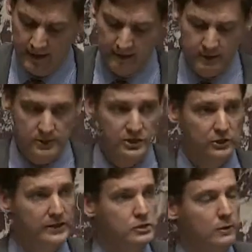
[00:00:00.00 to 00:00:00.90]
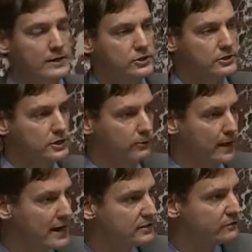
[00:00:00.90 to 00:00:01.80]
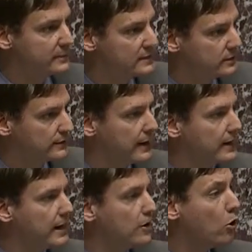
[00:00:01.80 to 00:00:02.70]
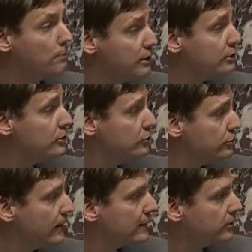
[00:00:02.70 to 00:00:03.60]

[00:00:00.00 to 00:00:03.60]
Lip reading: There are serious questions that arise from this delay, and I hope that the new director